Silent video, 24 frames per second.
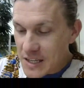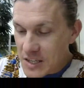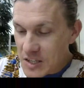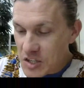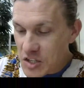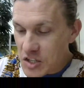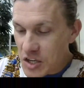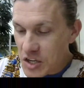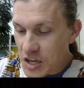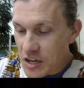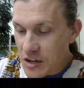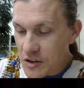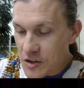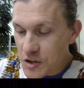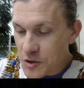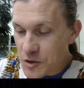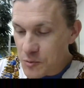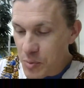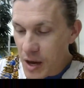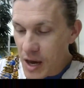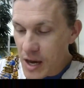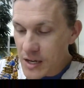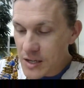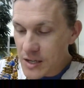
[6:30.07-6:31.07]
Single
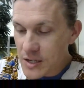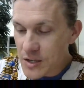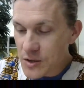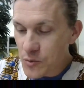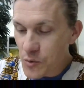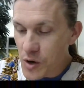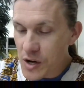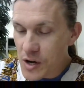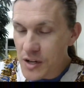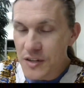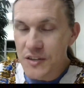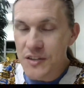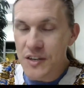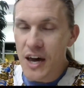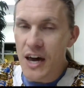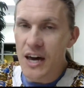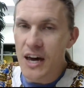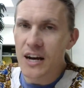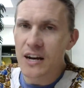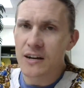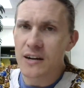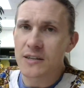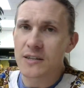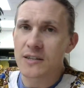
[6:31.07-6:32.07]
space,
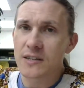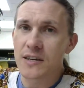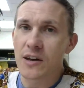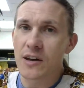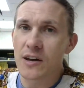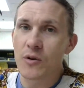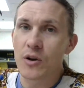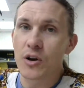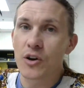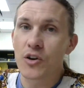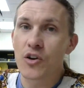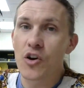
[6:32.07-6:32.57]
one-sided, etc.